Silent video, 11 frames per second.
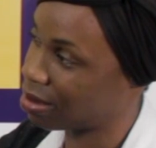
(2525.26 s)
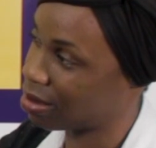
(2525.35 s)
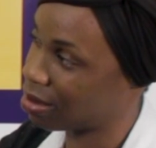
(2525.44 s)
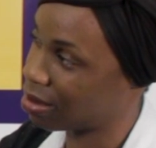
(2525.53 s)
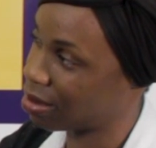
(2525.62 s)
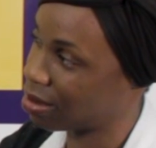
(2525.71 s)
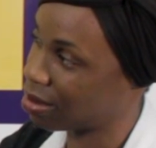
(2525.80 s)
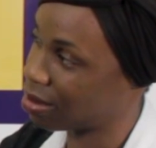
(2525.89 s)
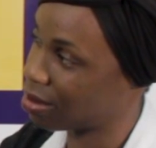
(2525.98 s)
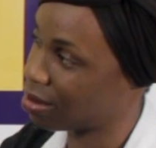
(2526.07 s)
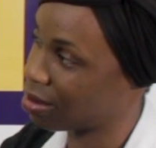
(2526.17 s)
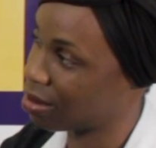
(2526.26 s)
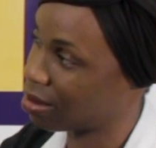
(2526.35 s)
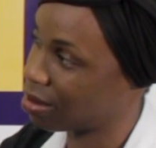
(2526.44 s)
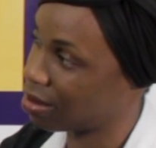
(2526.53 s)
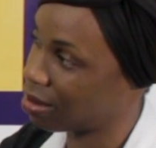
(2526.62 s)

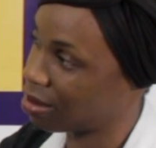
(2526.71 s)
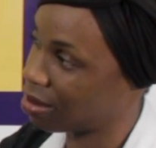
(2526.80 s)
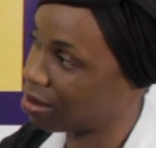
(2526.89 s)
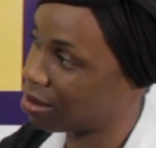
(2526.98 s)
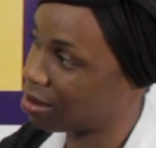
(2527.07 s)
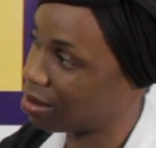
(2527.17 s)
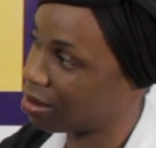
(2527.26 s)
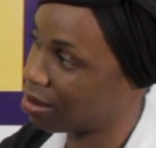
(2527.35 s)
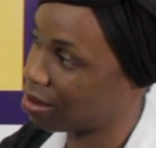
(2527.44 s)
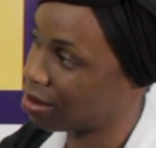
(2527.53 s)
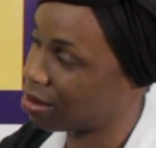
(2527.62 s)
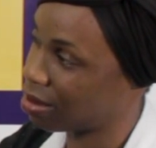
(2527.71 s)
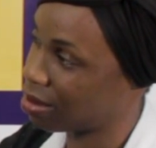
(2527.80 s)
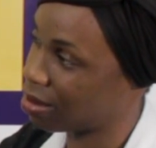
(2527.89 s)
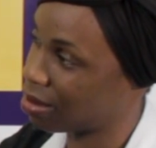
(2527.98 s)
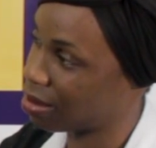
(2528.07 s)

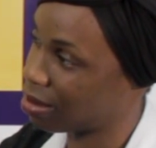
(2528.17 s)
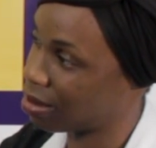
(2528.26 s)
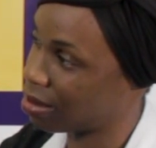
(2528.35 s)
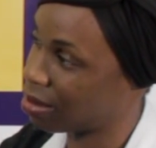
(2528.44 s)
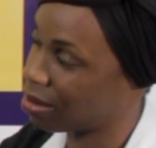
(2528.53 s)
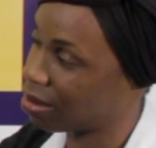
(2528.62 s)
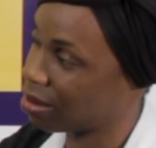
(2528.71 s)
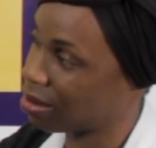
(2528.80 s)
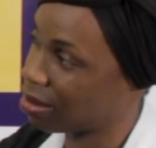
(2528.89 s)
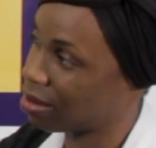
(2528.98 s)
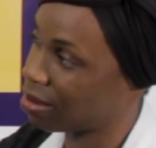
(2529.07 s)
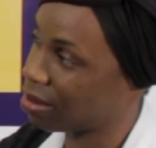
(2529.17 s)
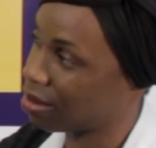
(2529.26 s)
(silent)